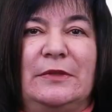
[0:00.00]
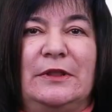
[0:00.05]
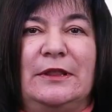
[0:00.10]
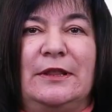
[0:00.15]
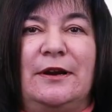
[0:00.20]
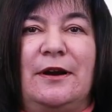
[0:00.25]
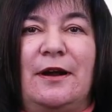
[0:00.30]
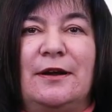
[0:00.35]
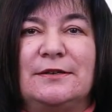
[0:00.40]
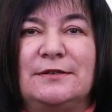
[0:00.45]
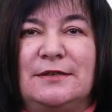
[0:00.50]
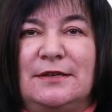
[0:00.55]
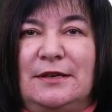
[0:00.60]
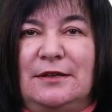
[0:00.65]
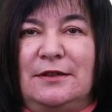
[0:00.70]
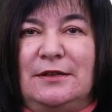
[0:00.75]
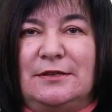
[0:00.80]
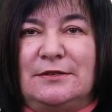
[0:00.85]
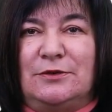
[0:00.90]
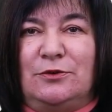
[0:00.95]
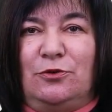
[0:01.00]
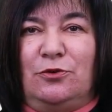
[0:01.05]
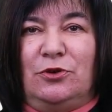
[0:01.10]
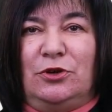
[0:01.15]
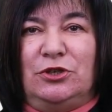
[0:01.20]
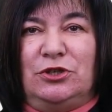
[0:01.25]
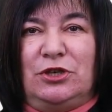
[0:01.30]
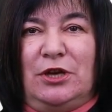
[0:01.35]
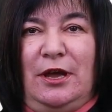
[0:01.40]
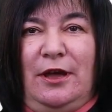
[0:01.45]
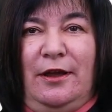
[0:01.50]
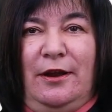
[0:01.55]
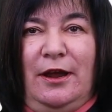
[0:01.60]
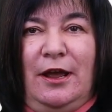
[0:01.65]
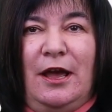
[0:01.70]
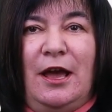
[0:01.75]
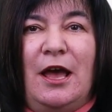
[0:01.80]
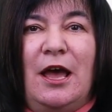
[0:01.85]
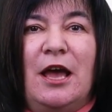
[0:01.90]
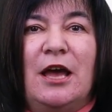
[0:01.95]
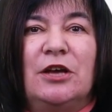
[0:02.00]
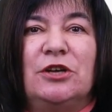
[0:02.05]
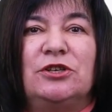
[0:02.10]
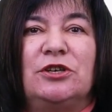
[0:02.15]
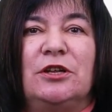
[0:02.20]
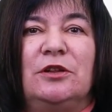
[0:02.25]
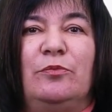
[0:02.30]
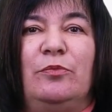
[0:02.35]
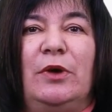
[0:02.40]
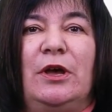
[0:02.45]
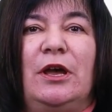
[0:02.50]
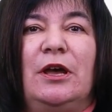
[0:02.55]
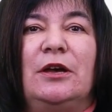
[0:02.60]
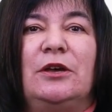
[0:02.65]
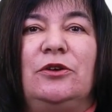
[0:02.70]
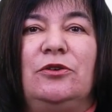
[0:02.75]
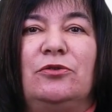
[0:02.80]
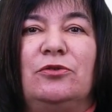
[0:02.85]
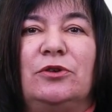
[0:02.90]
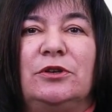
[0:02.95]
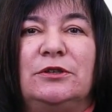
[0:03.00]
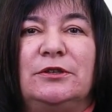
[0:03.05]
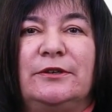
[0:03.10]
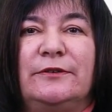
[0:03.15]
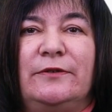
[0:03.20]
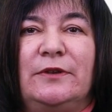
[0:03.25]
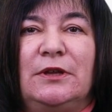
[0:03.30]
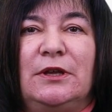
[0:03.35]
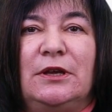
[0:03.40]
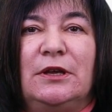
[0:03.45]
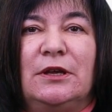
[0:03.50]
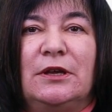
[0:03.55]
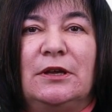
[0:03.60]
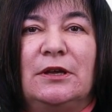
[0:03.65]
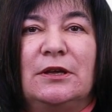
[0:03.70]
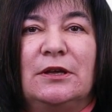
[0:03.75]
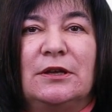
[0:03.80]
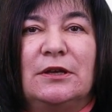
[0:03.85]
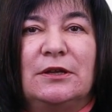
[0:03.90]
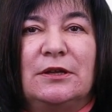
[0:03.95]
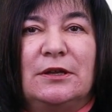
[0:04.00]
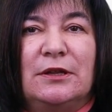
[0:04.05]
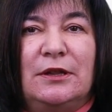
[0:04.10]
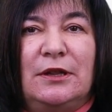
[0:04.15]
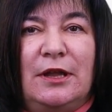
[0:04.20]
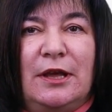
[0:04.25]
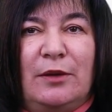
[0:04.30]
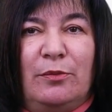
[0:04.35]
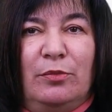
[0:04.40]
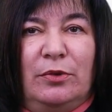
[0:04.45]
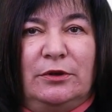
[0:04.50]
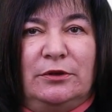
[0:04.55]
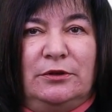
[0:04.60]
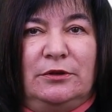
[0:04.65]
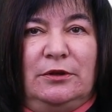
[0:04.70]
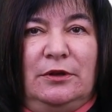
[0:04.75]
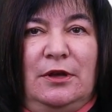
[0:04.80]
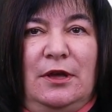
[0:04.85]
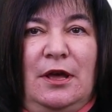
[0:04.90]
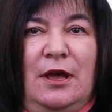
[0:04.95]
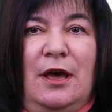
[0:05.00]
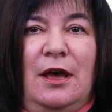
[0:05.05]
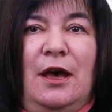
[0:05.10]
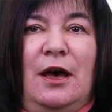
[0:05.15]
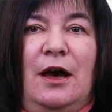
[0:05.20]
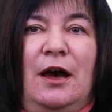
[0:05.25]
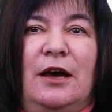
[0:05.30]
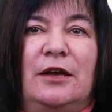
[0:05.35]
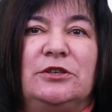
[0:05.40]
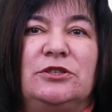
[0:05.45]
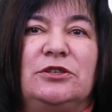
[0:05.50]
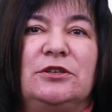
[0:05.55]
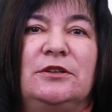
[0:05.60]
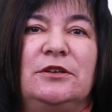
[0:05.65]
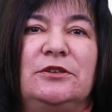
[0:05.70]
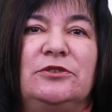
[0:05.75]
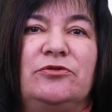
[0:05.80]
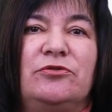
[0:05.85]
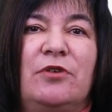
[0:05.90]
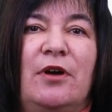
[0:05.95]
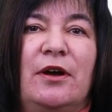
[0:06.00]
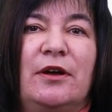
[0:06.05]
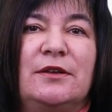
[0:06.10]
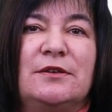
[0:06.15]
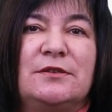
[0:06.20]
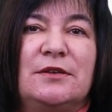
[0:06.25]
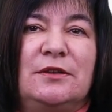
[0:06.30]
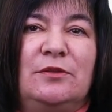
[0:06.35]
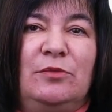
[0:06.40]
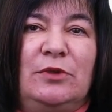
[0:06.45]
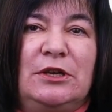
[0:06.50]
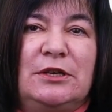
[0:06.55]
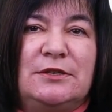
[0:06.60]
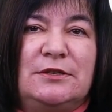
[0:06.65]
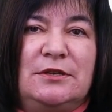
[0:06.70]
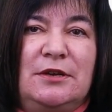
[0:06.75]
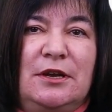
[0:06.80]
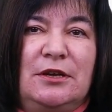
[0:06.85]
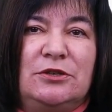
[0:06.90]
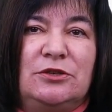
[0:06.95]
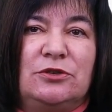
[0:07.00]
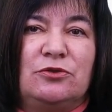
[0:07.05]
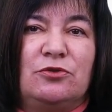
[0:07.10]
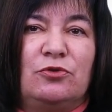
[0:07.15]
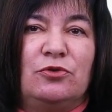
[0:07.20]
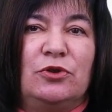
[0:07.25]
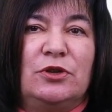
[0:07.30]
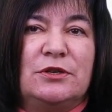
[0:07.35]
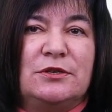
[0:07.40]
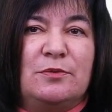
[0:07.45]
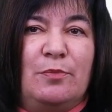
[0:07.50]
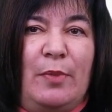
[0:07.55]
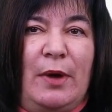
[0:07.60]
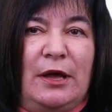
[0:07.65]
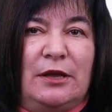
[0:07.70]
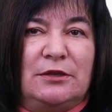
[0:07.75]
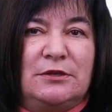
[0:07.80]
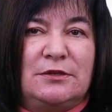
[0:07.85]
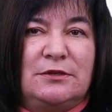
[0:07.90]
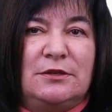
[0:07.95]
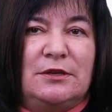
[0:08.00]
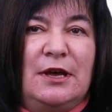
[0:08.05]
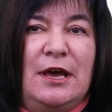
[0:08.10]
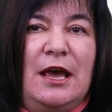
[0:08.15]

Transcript: Drugs in a storage area shall be accurately labeled. Until a drug is administered or dispensed,